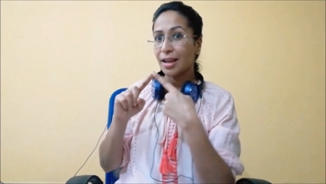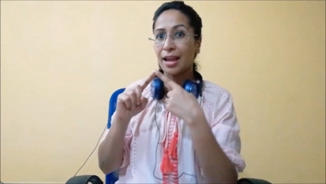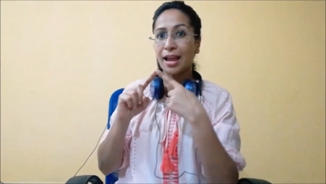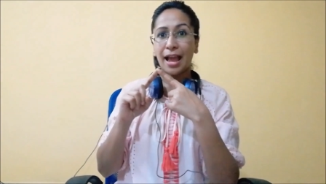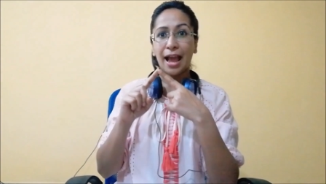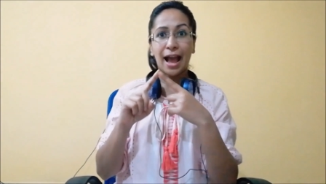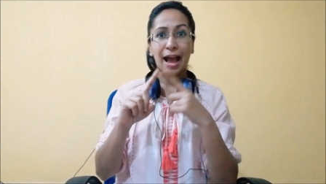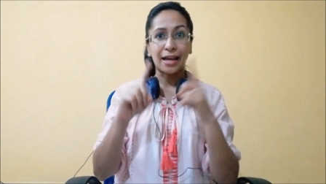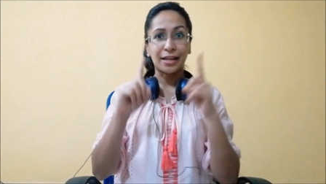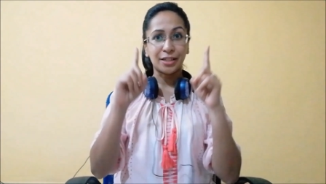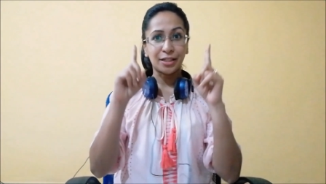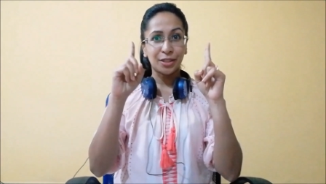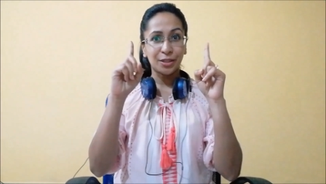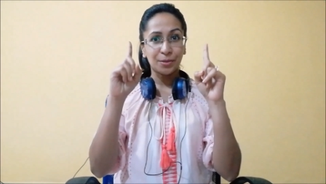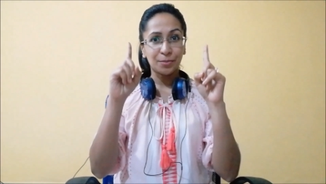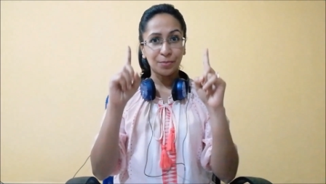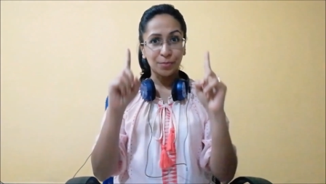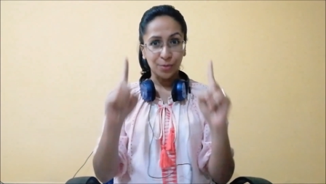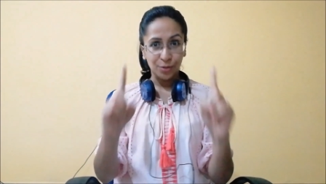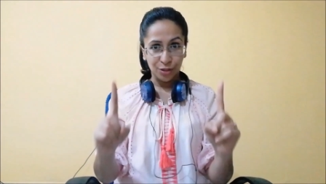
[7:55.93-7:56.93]
and
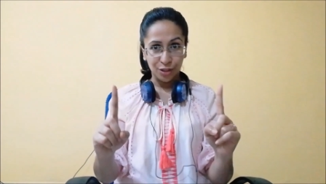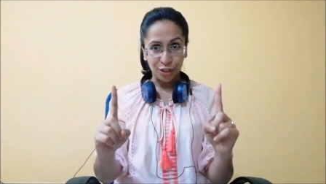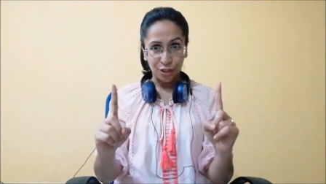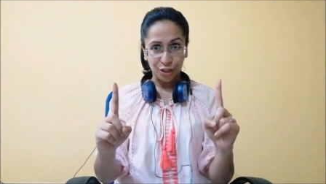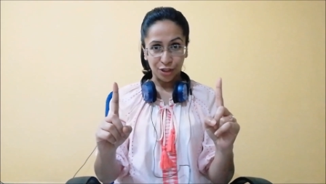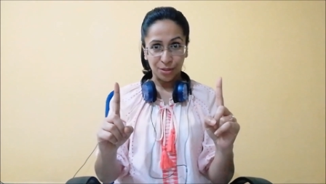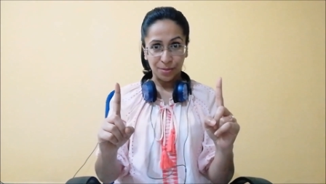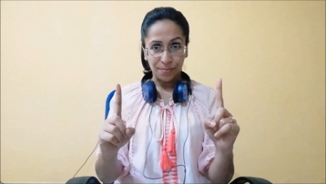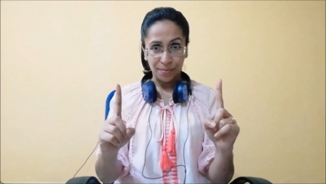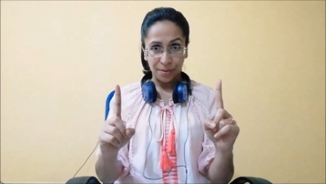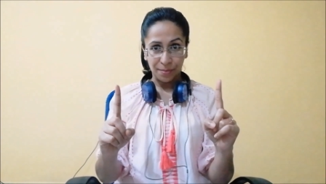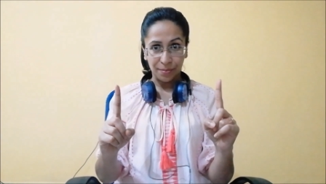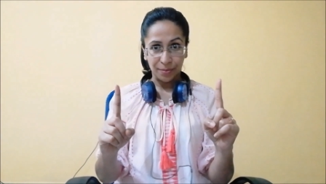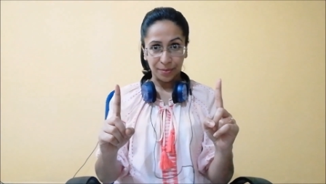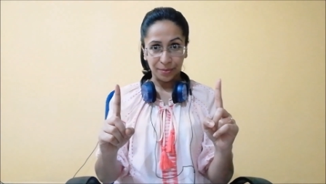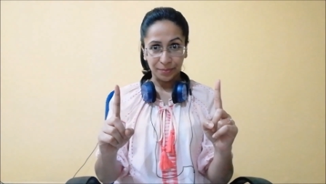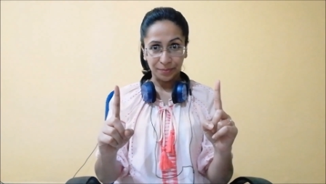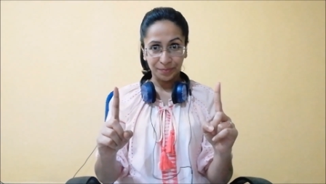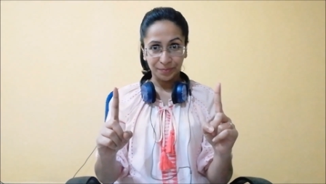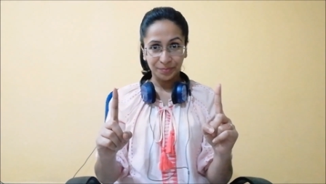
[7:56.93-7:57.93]
position people.
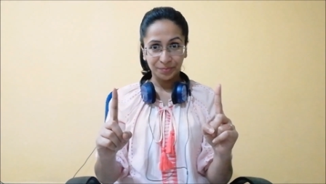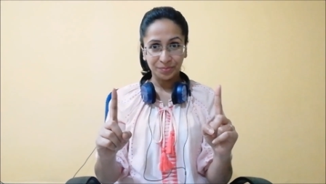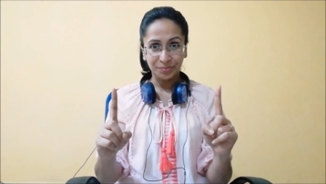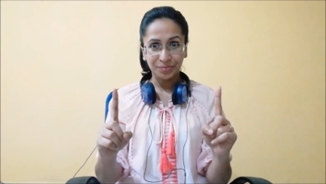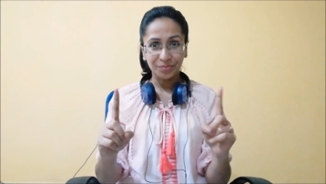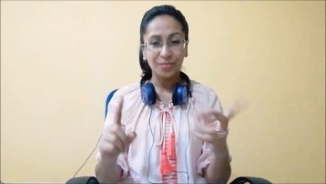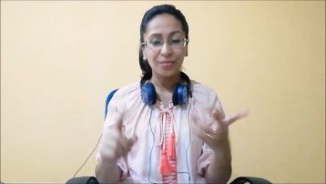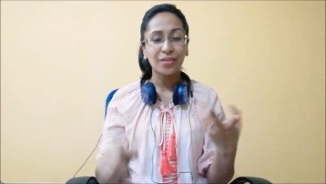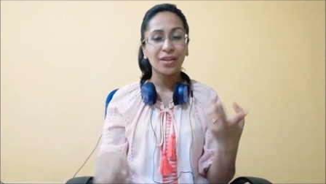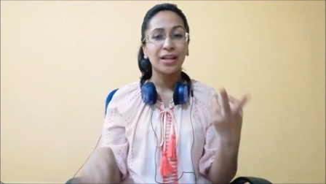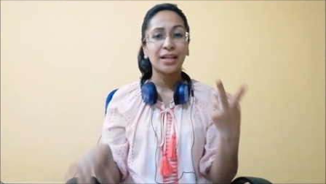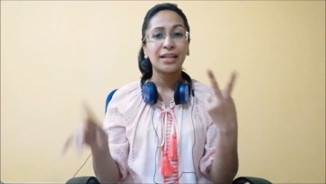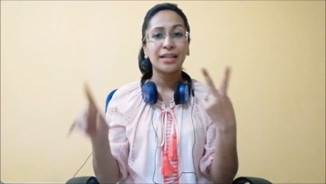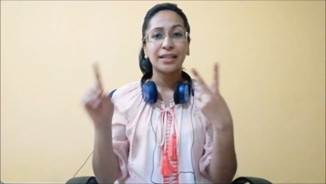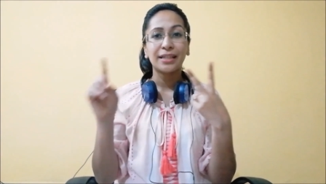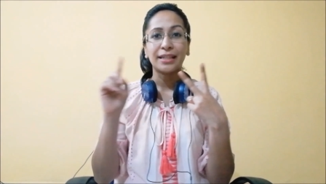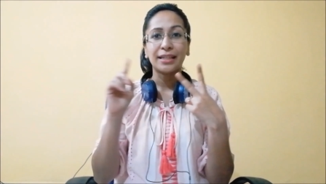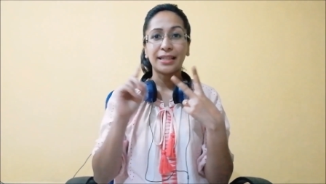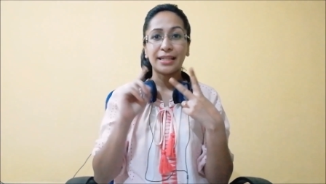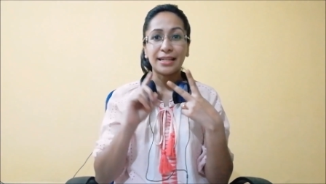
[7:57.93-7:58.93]

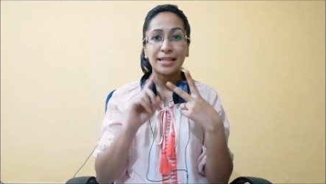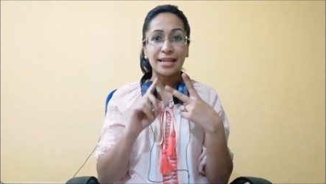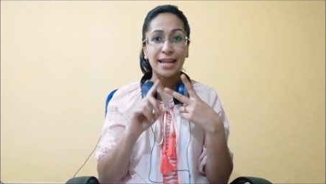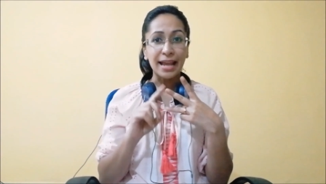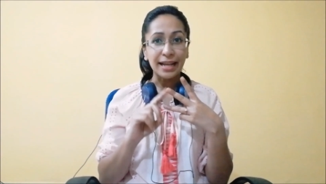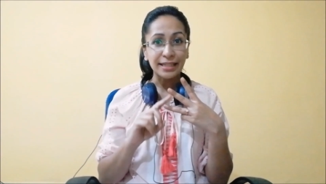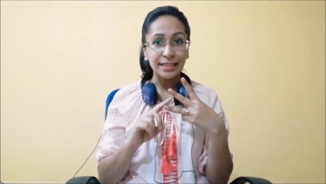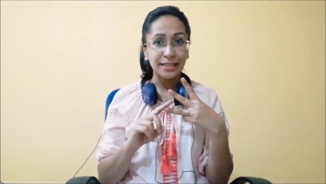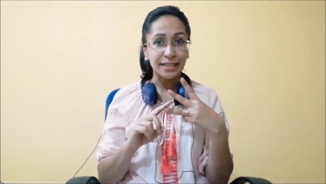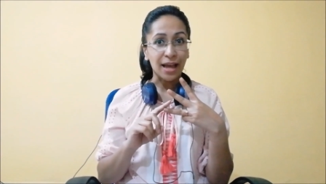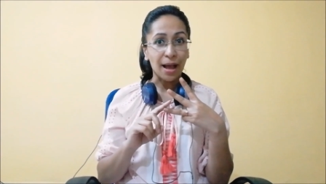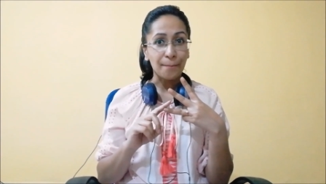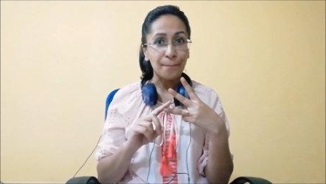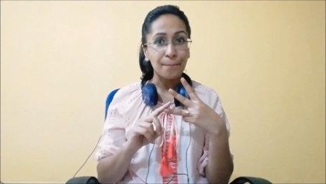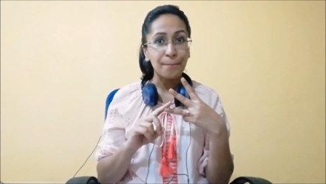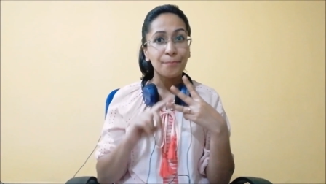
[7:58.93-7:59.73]
Next up